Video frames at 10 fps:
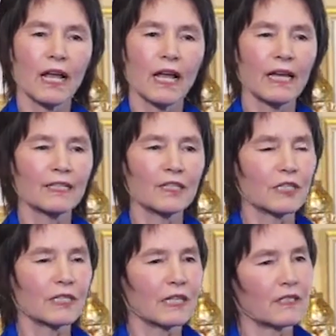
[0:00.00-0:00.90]
And
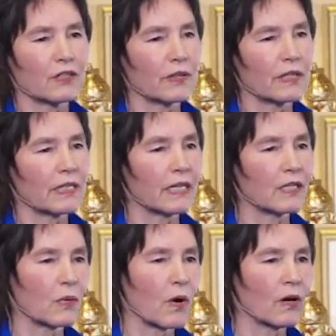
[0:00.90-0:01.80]
she said, Sri
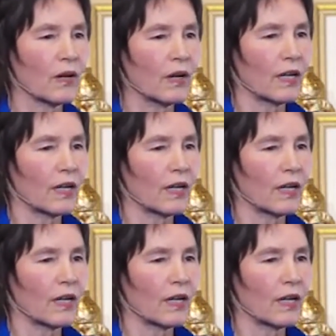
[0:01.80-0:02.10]
Yukteswar